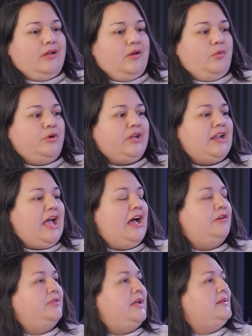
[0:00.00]
going to
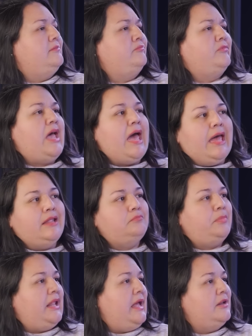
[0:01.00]
have 10
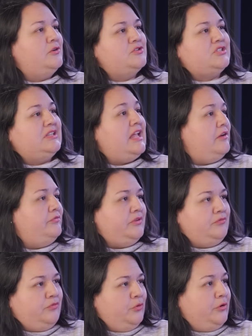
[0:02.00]
planners left
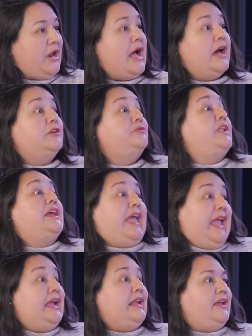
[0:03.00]
in Florida out of
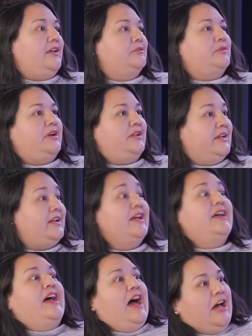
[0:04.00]
80, right? Like
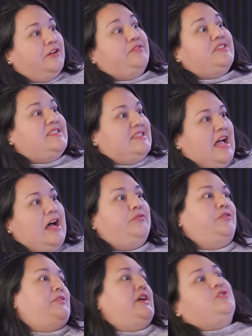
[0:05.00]
out of the
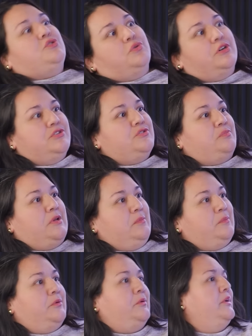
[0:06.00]
staff of 200
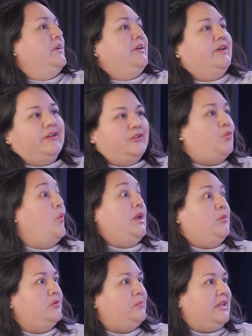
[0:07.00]
people,
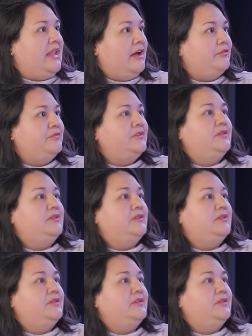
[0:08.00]
20 would be left.